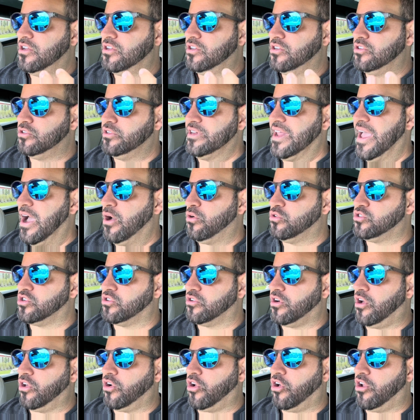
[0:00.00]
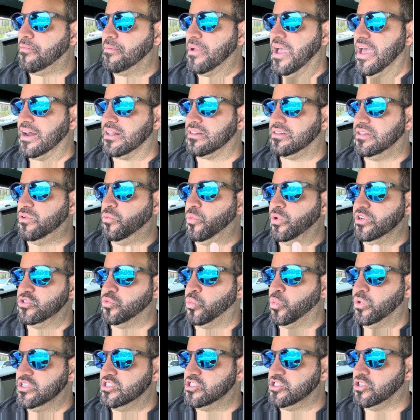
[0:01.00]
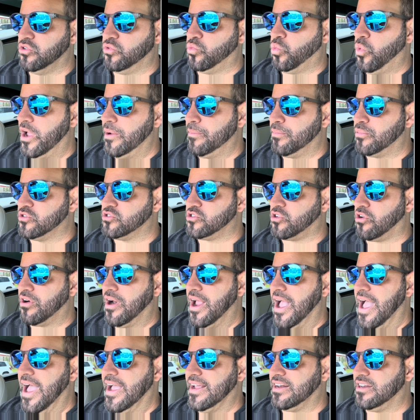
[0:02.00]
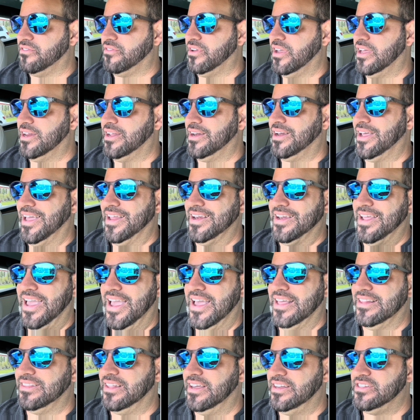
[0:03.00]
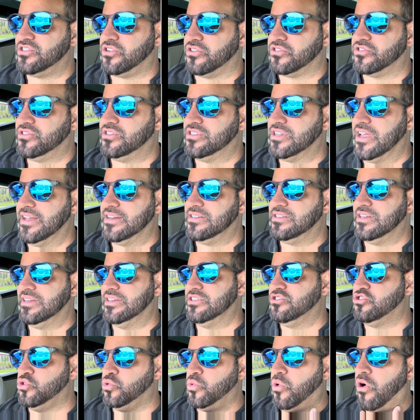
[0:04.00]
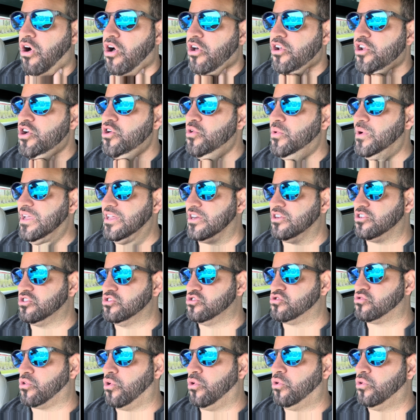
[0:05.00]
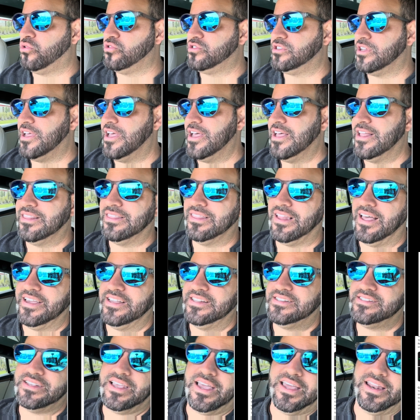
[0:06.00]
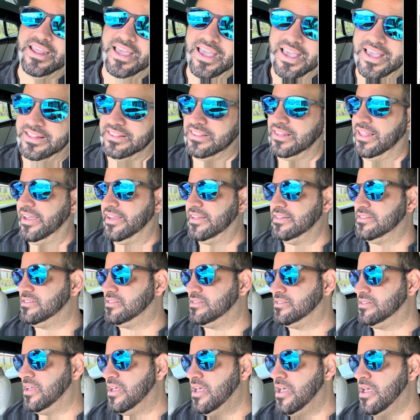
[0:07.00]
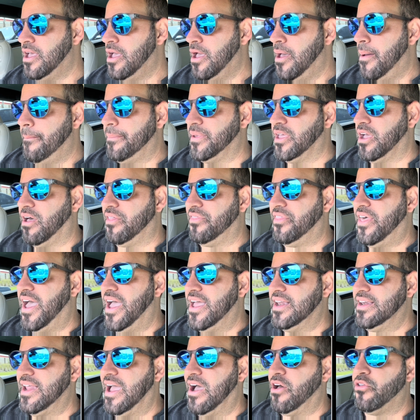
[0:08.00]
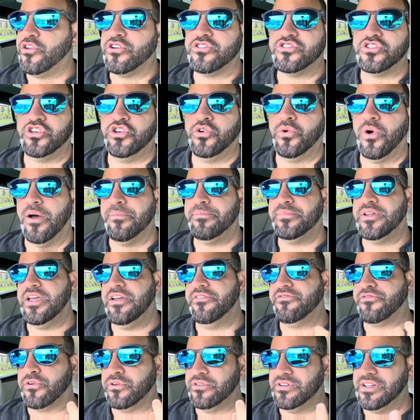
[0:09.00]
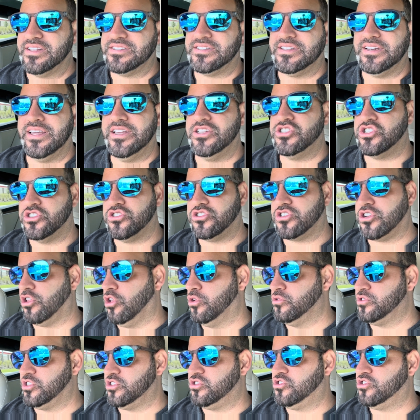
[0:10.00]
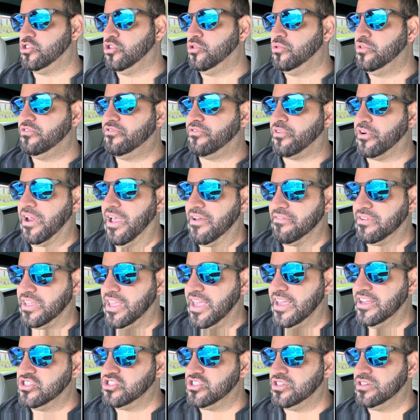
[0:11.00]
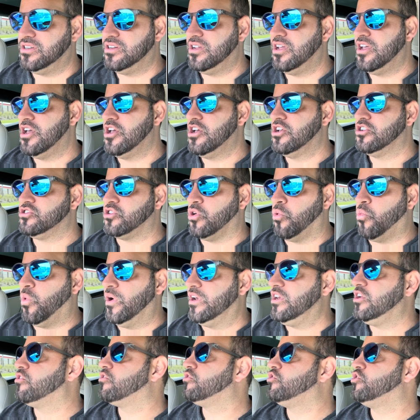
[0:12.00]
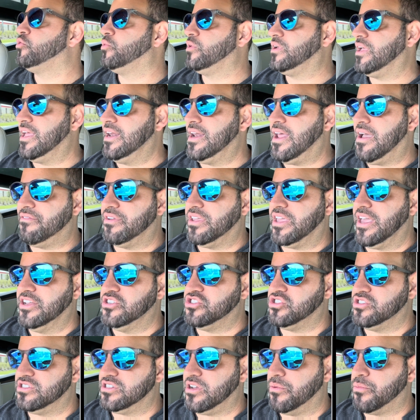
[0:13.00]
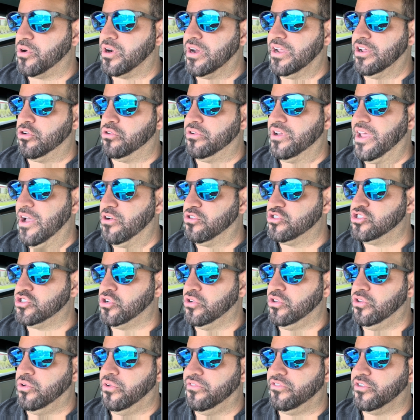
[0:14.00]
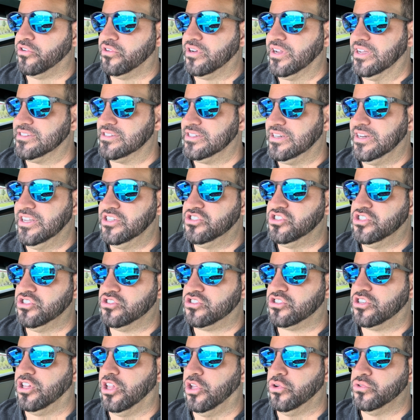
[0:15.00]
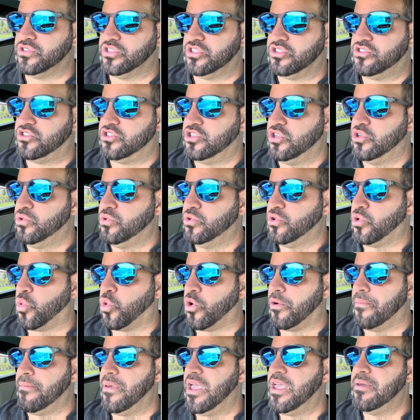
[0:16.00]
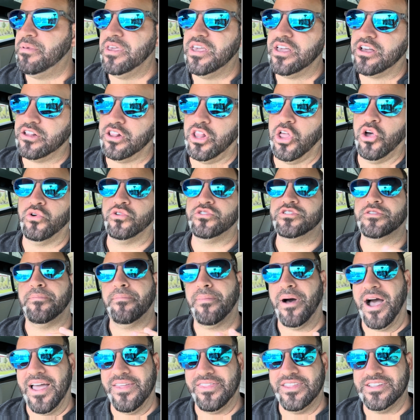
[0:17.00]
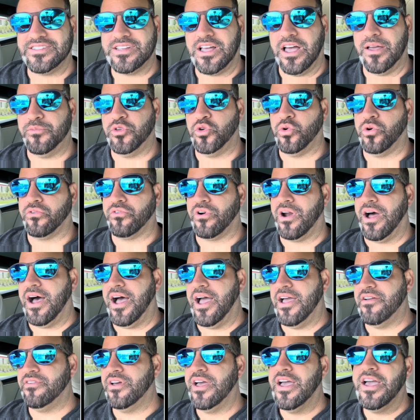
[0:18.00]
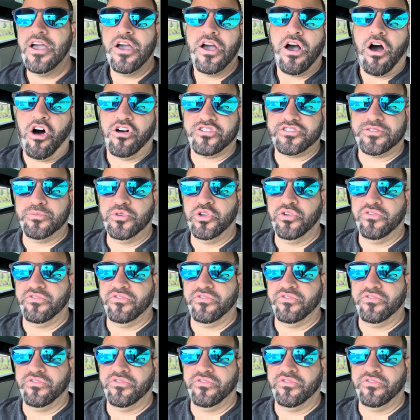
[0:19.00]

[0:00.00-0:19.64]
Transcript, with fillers: now turn on automatically when windshield wipers are activated, and headlights are set to auto in controls, lights, and headlights. Beyond that, now there's a new update for destinations closing soon for navigation. So when you're doing a navigation somewhere, it'll now show you if your destination is closing soon or may be closed by the time you arrive. Awesome new